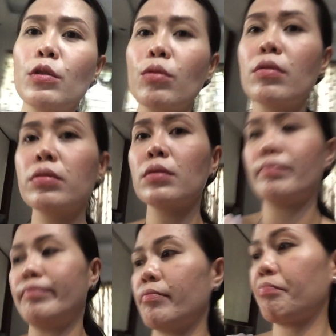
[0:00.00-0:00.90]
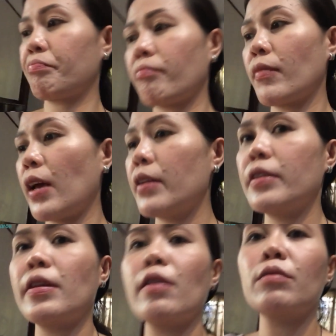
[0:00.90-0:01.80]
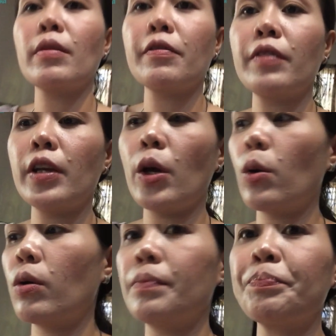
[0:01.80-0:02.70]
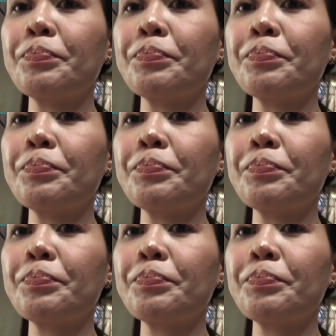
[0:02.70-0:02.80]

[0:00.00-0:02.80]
do editing on my video.